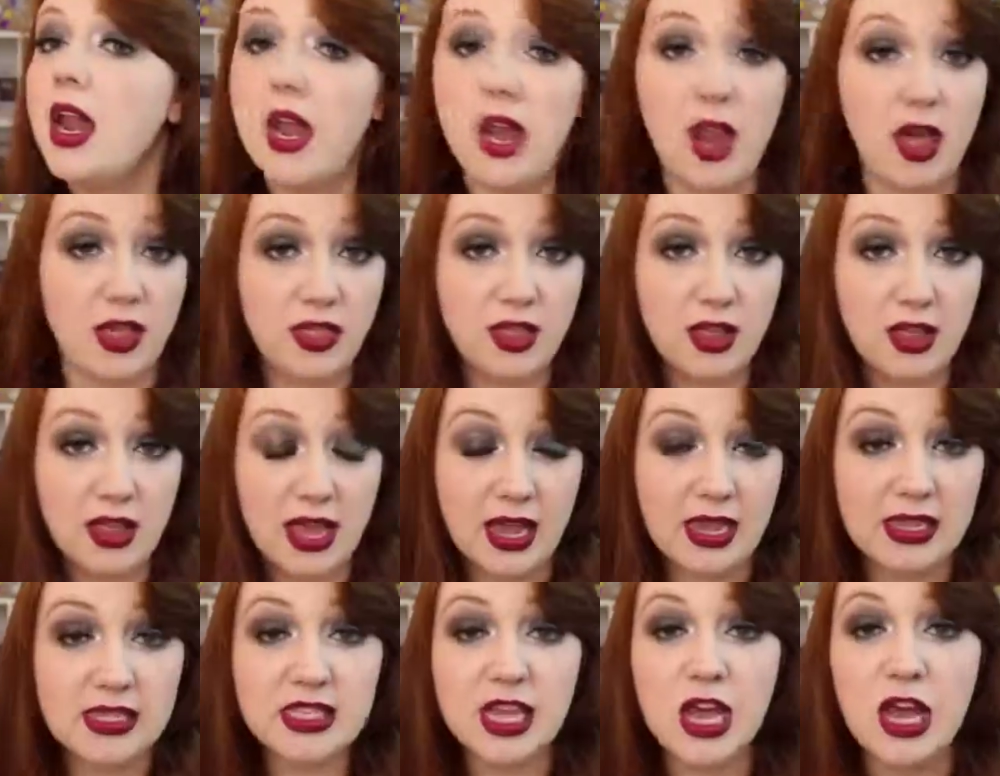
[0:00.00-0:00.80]

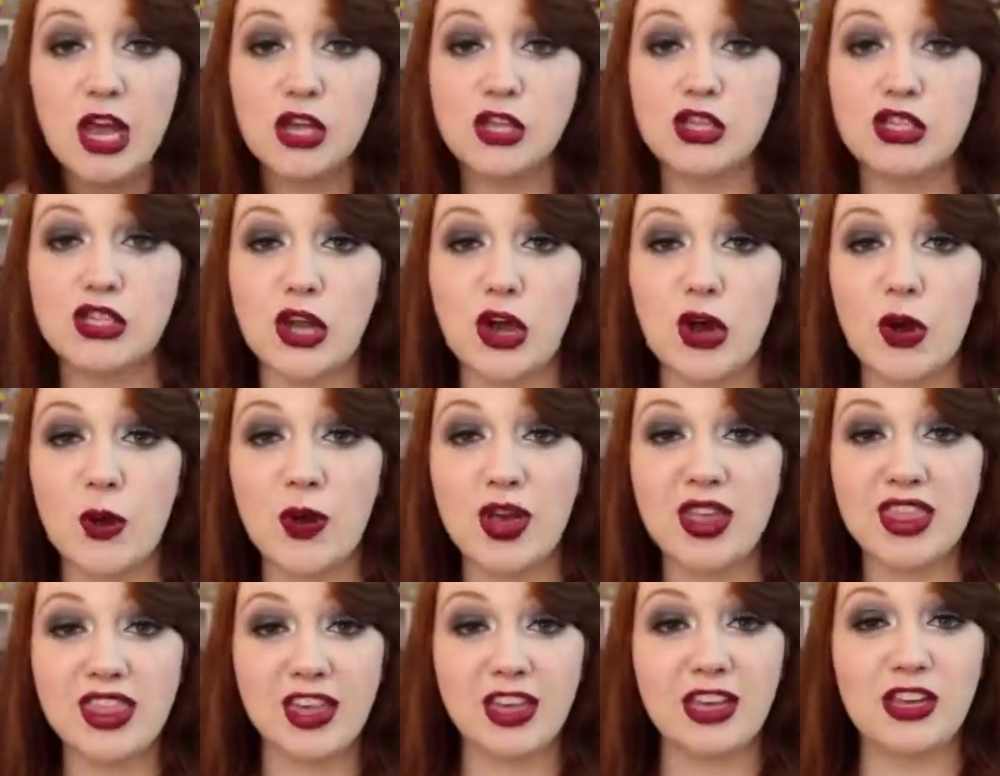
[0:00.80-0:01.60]
nonetheless.
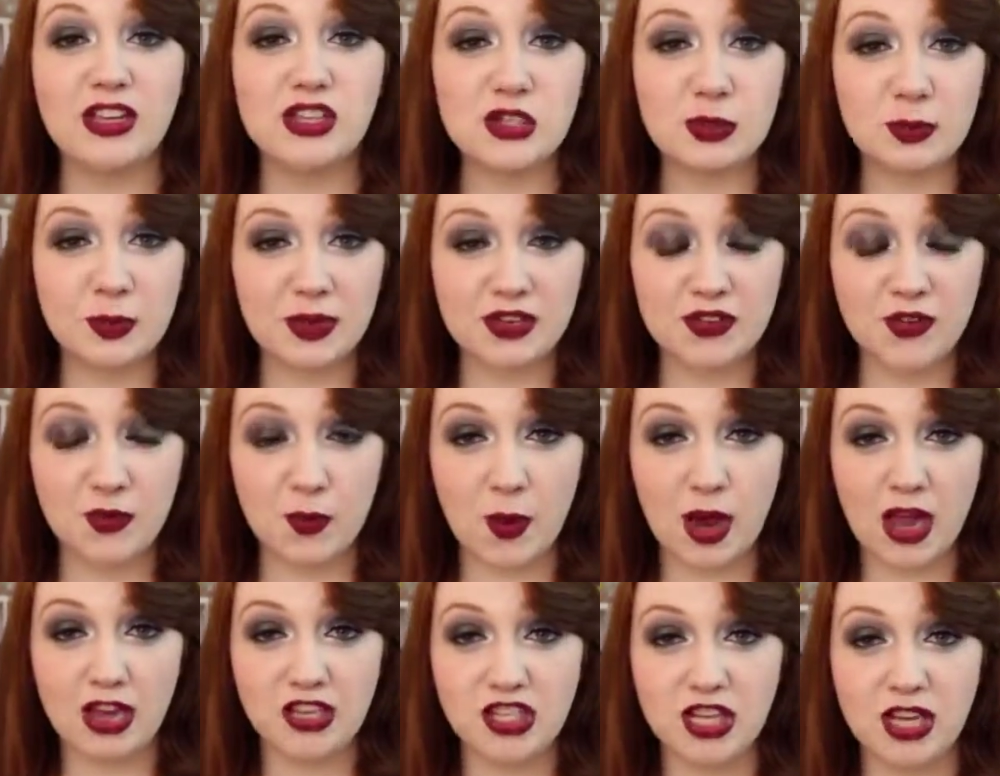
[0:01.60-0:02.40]
So thank you so much
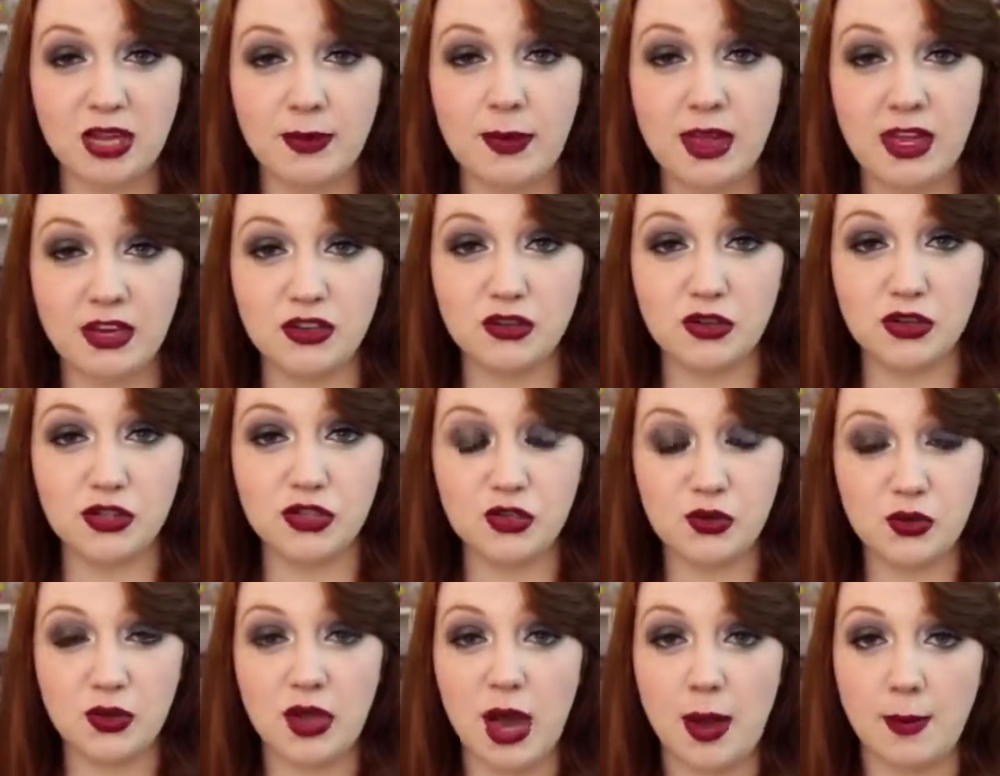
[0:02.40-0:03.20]
for watching. Make sure
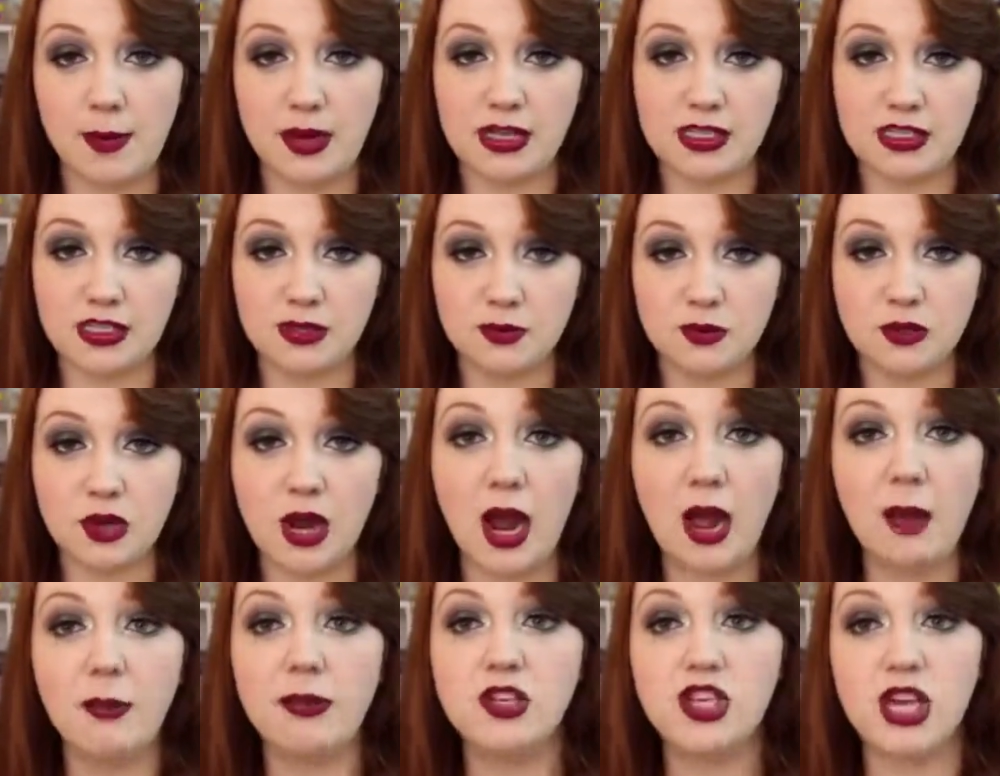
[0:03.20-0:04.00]
to comment and
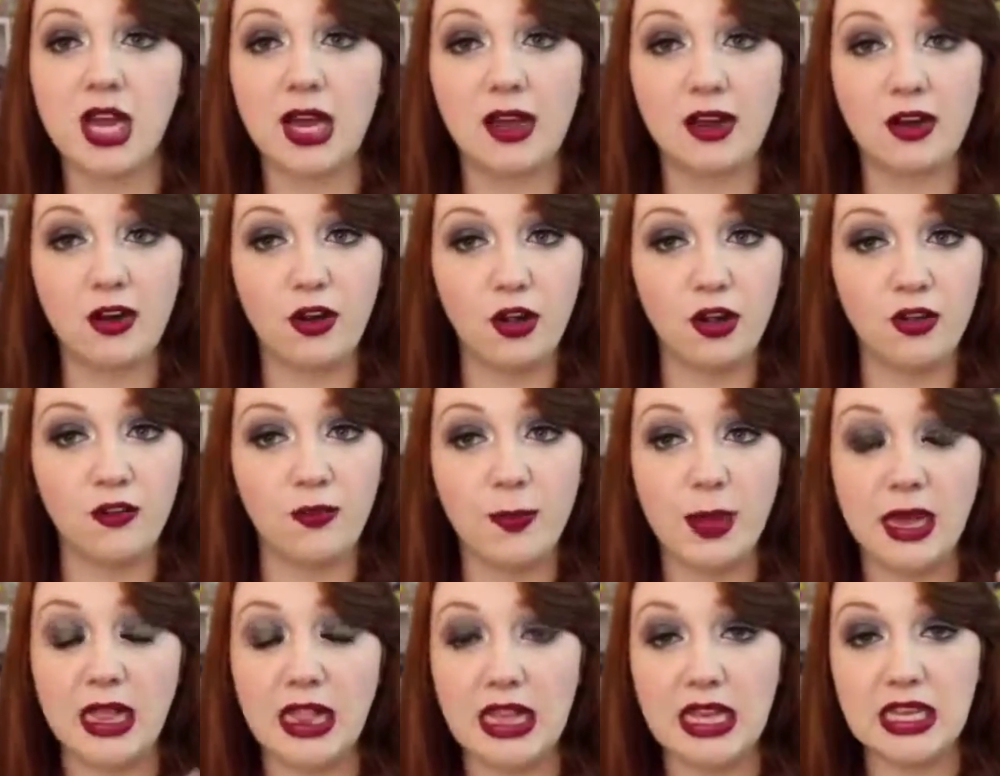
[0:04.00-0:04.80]
subscribe. Check out all
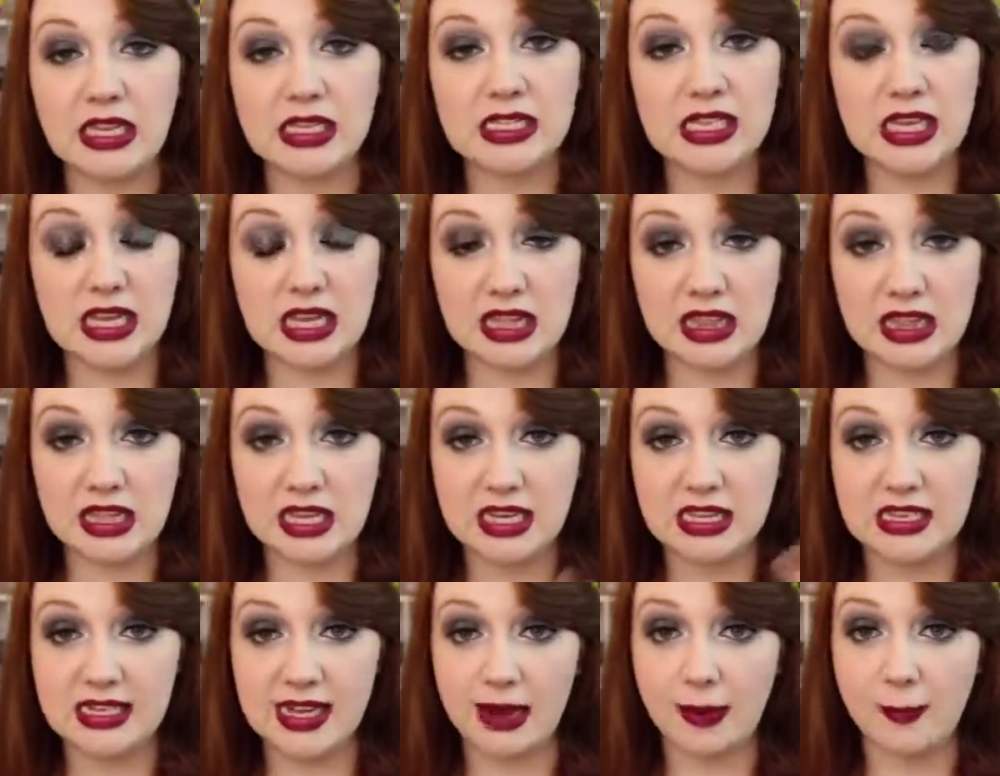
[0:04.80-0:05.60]
of my links in
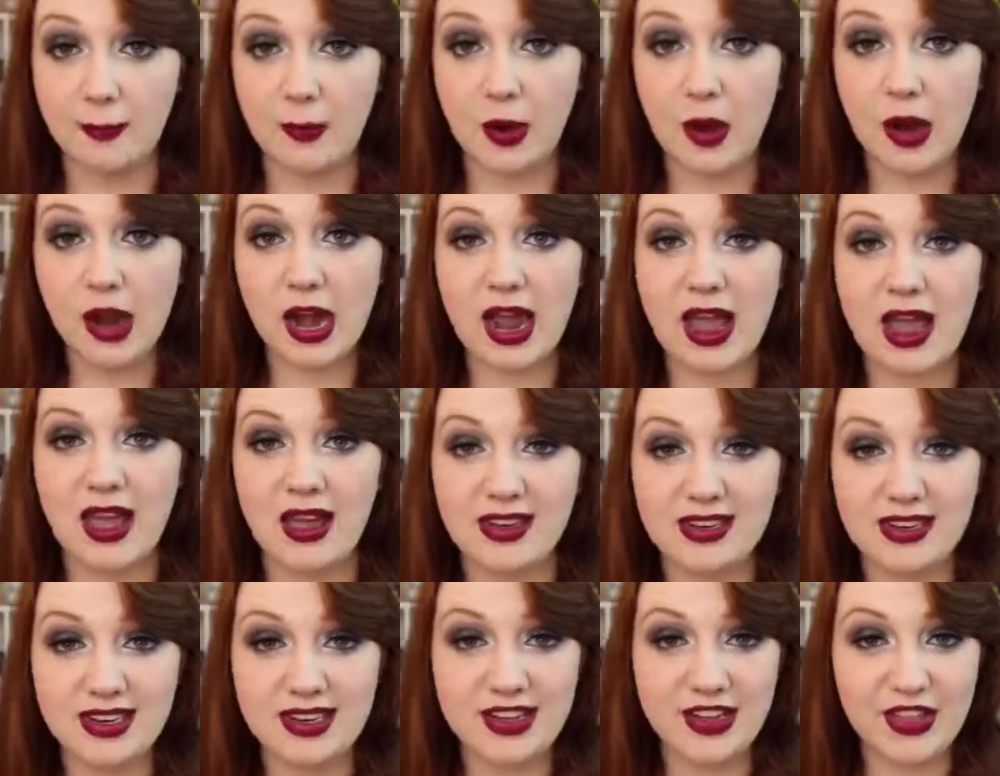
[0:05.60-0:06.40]
the down bar,
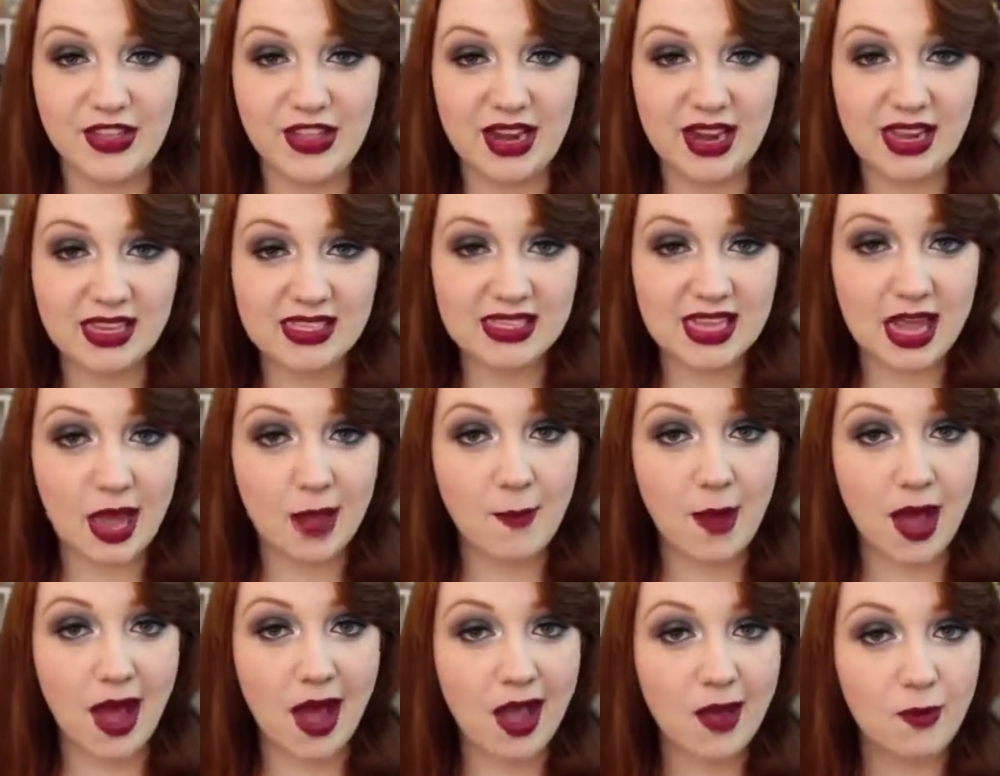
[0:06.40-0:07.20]
and until the next
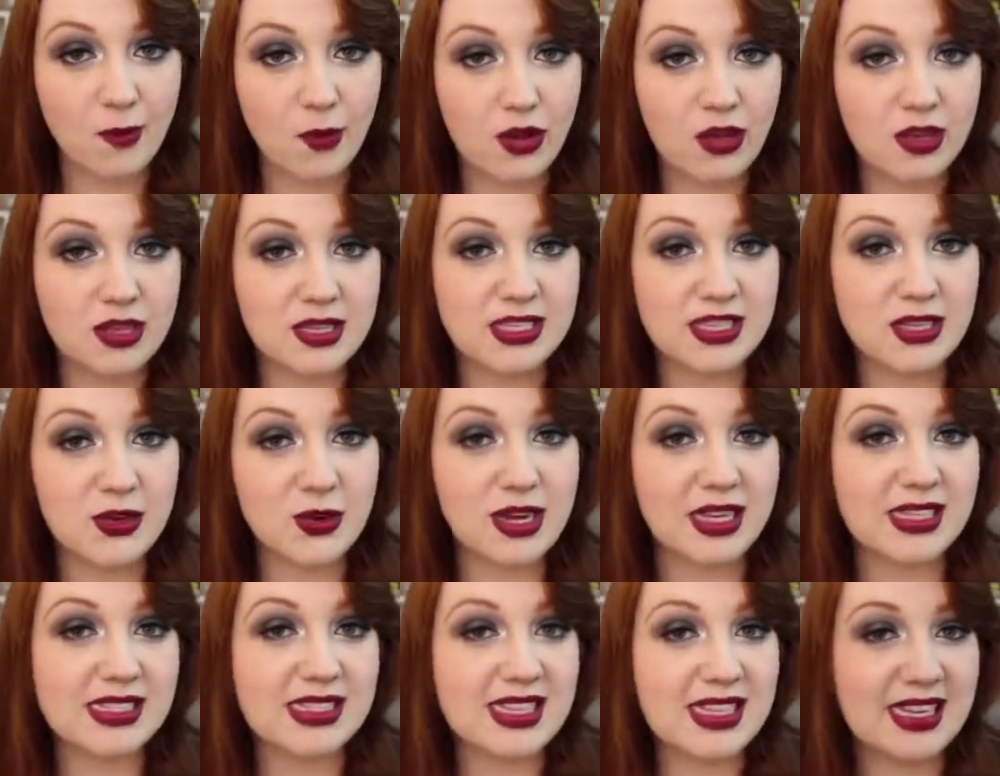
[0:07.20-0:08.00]
time, I will see you
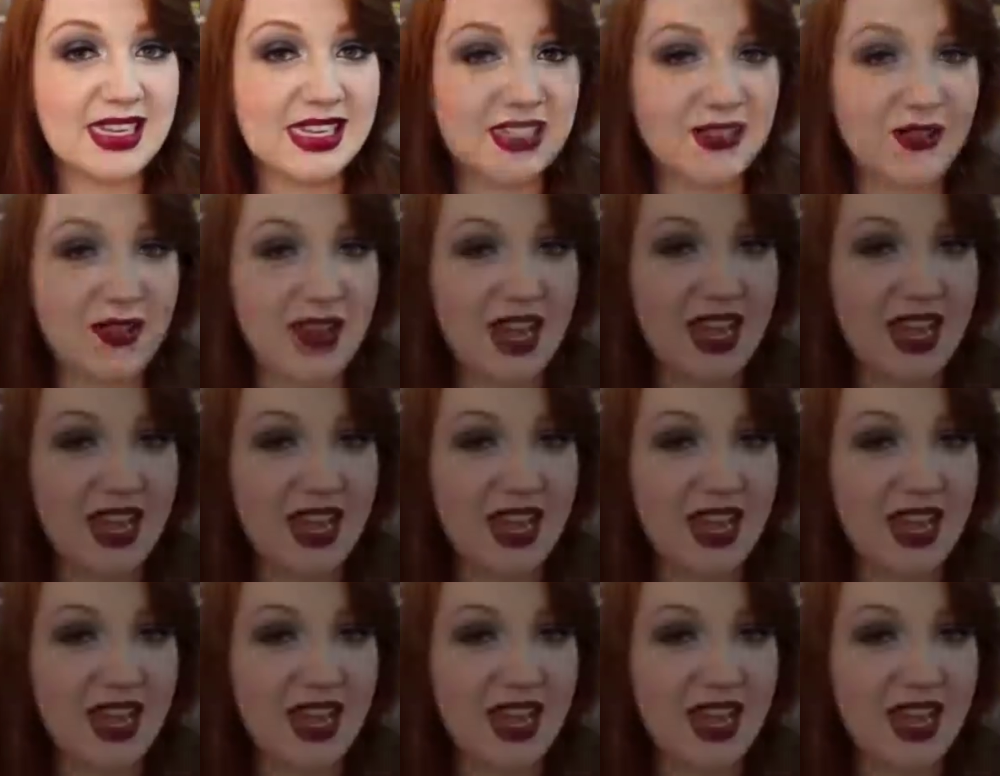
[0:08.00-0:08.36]
guys in the next